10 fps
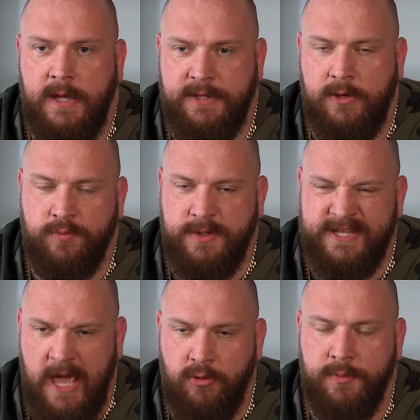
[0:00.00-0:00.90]
think it would be
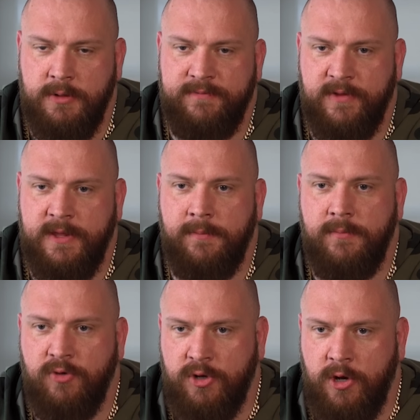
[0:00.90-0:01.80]
terrible for them
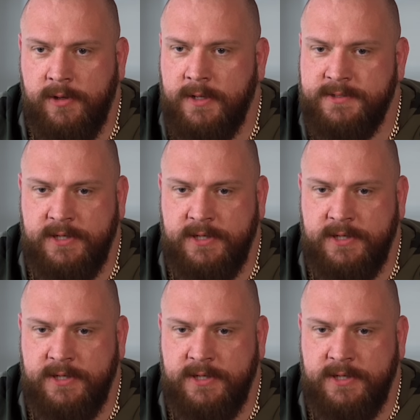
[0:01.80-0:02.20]
regardless.